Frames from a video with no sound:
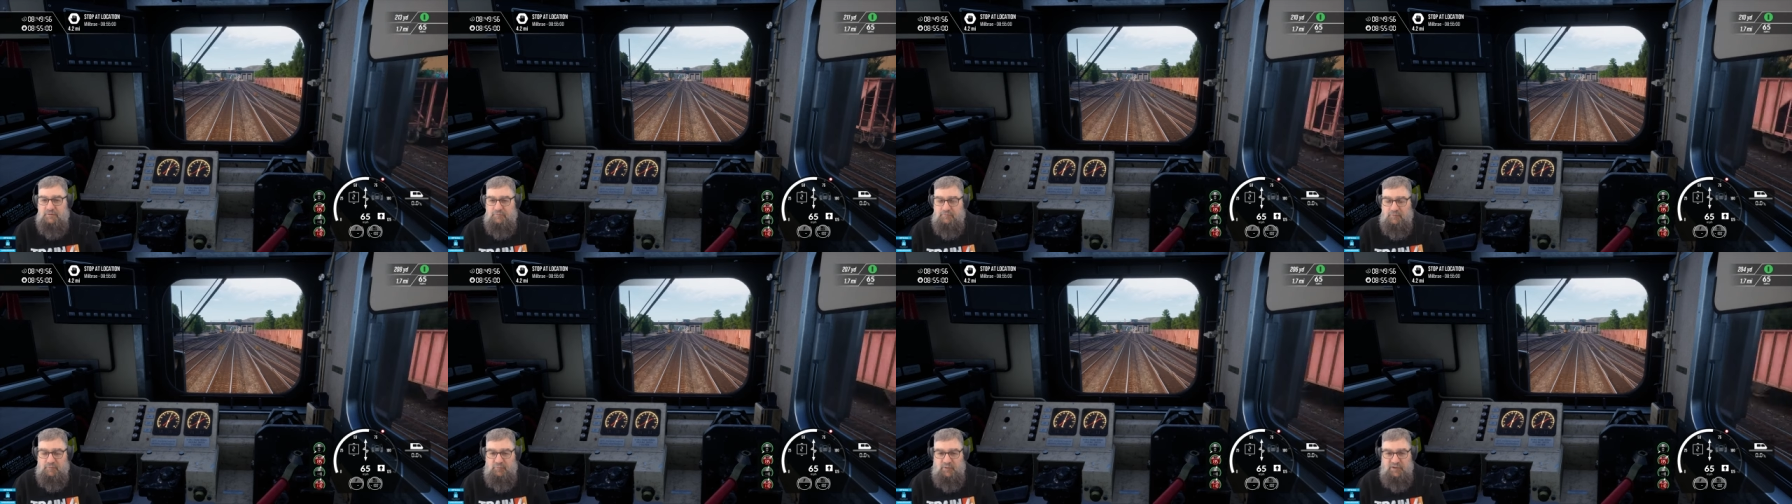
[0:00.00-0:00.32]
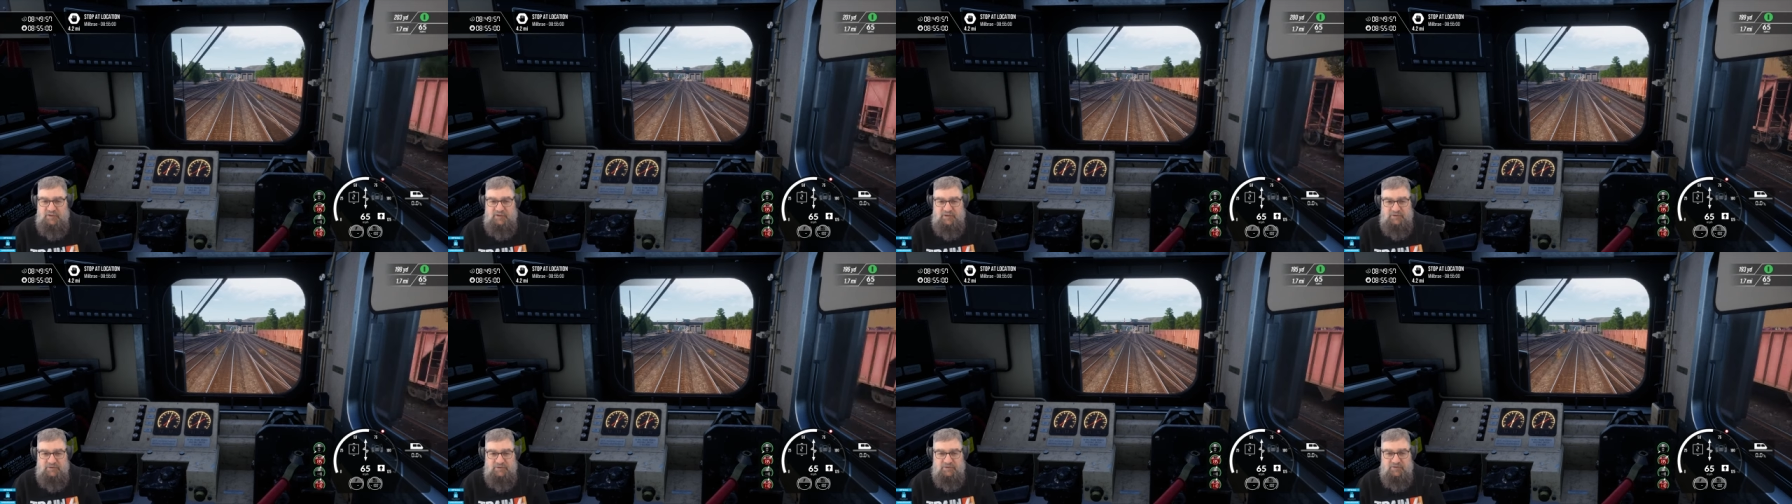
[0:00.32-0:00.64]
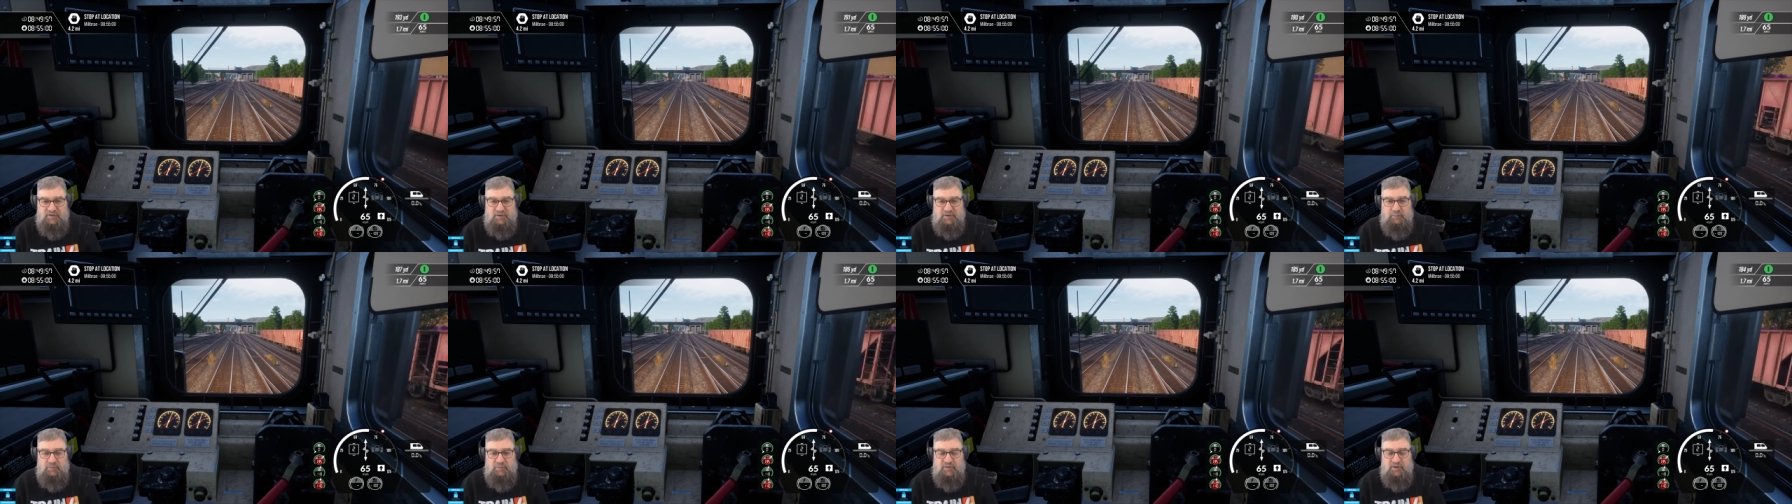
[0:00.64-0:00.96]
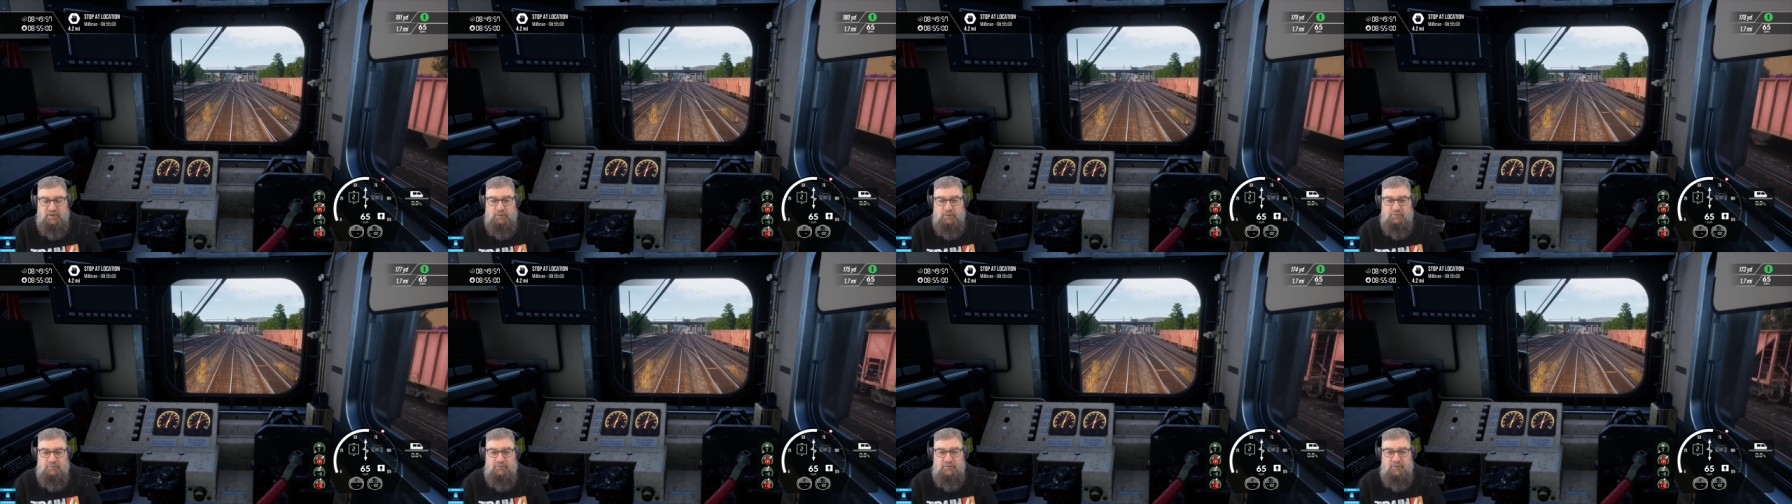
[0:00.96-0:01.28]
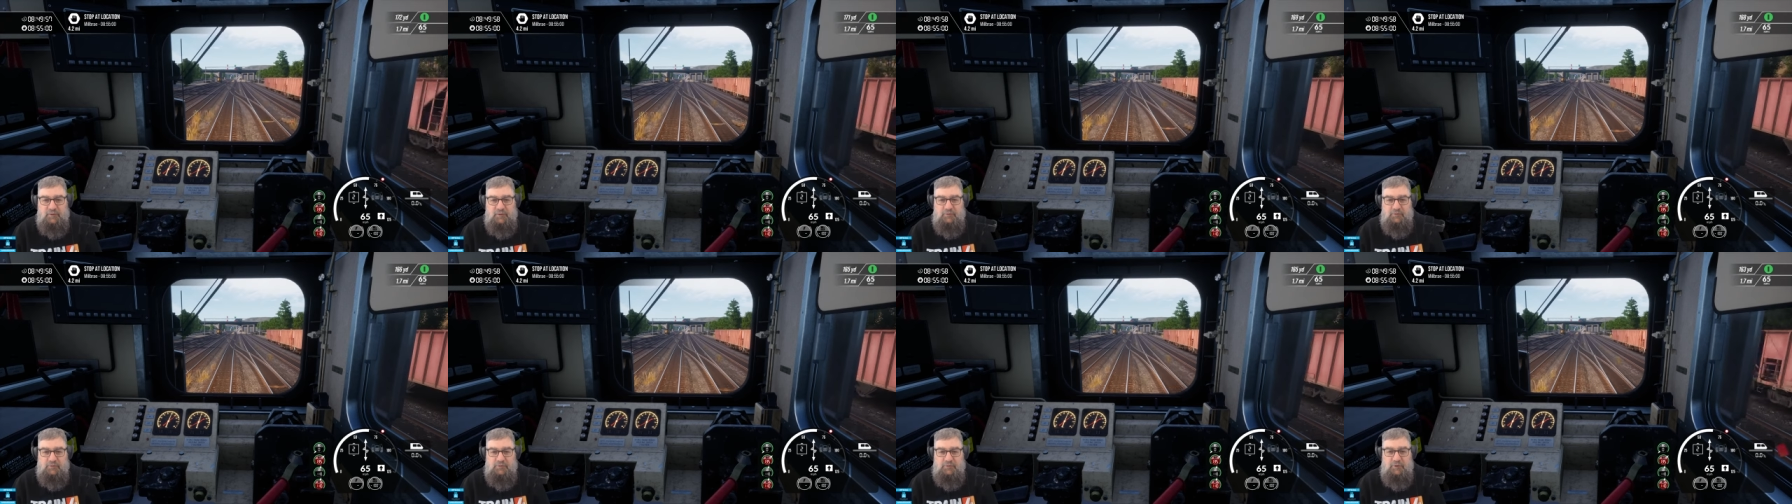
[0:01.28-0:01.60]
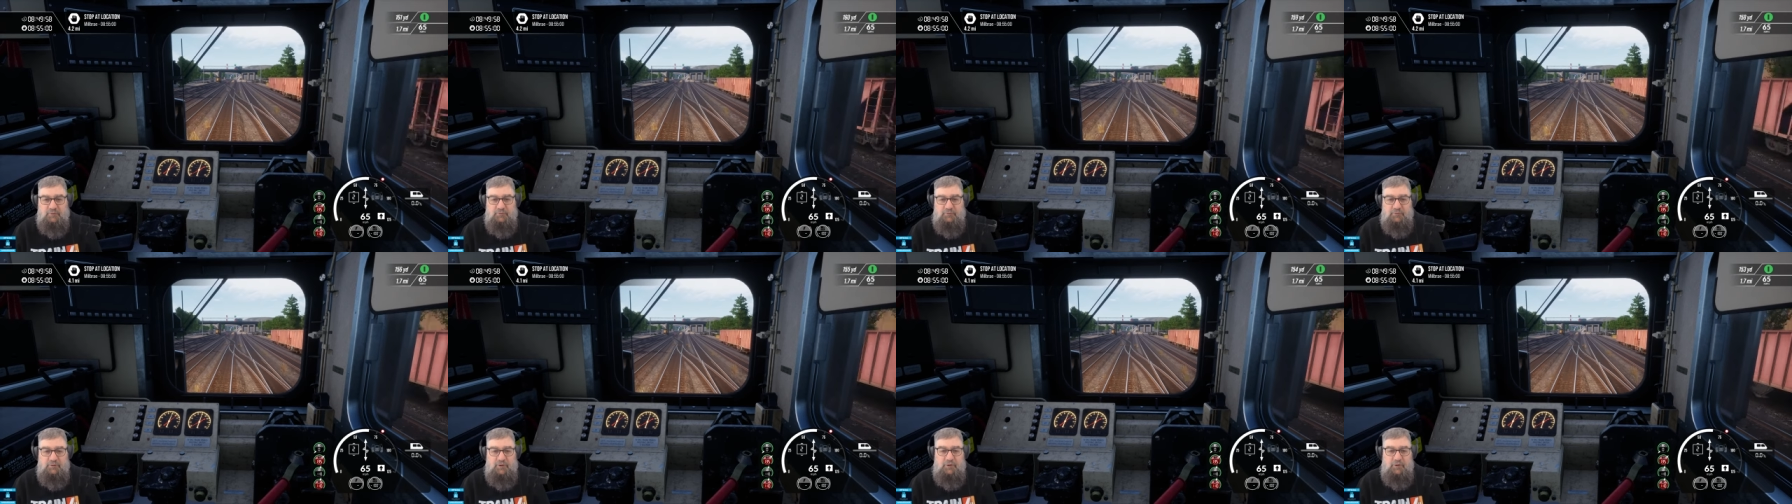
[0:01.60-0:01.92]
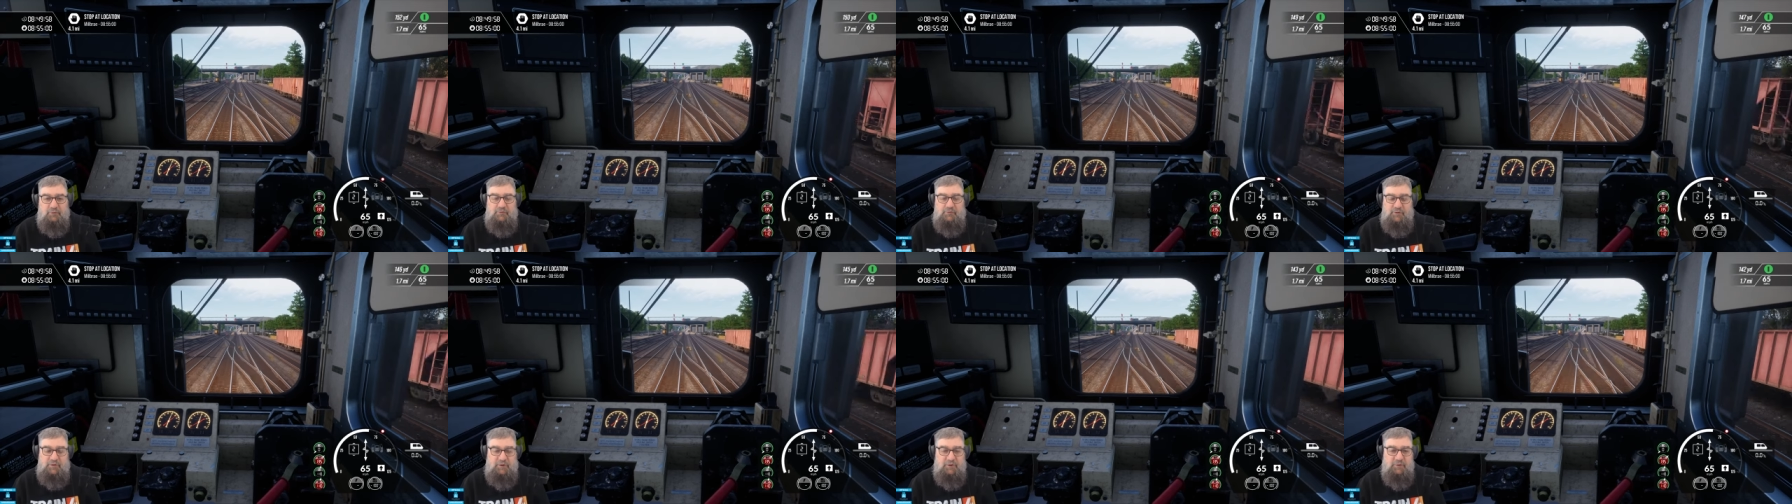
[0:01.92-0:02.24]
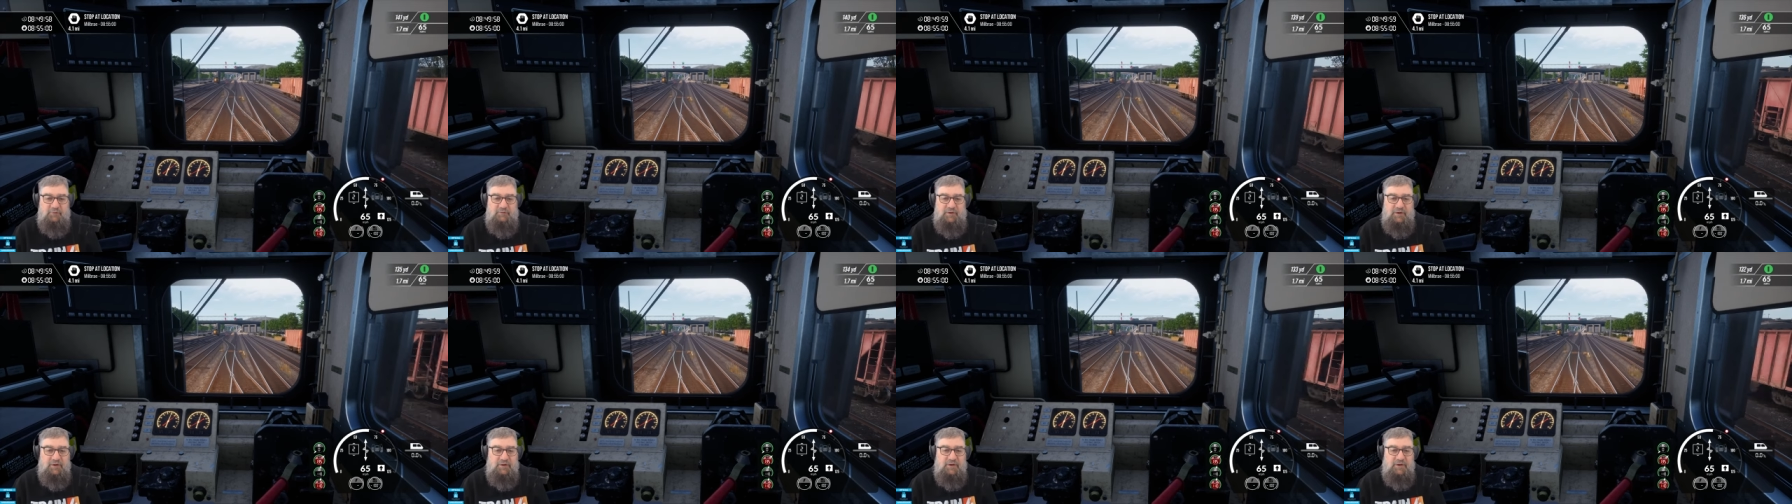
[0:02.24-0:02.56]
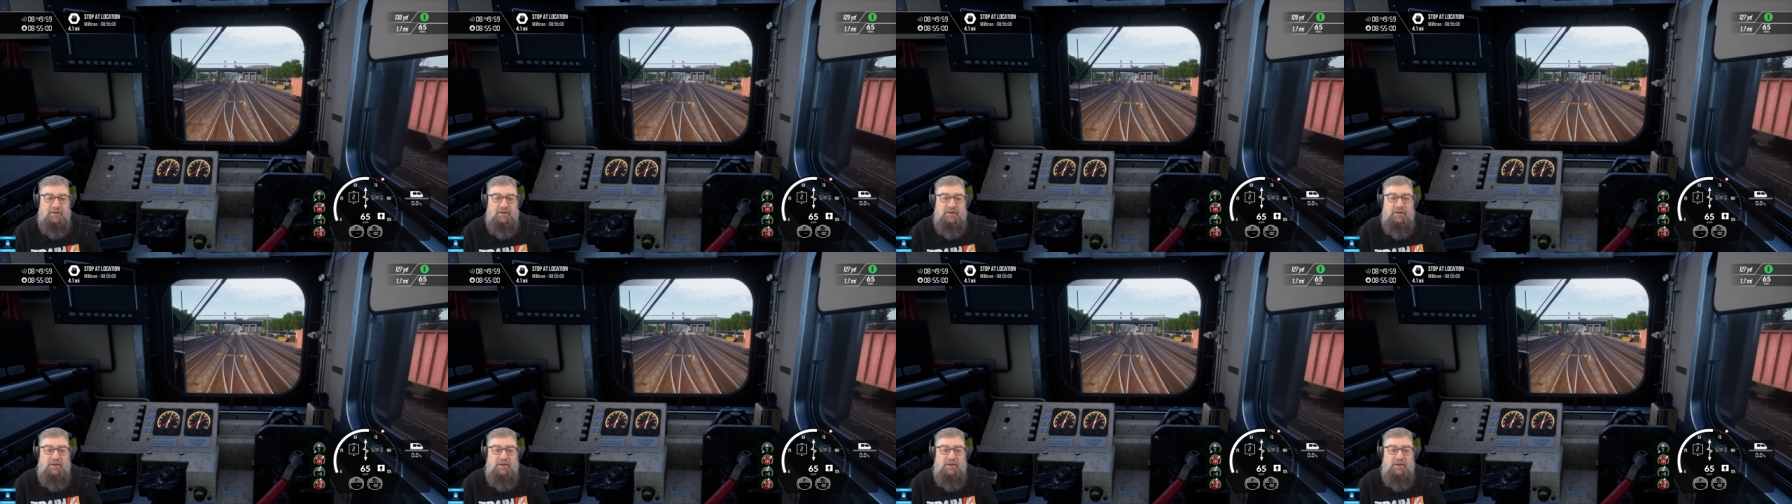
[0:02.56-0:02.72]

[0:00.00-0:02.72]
repeating the same thing over and over and over and over and over.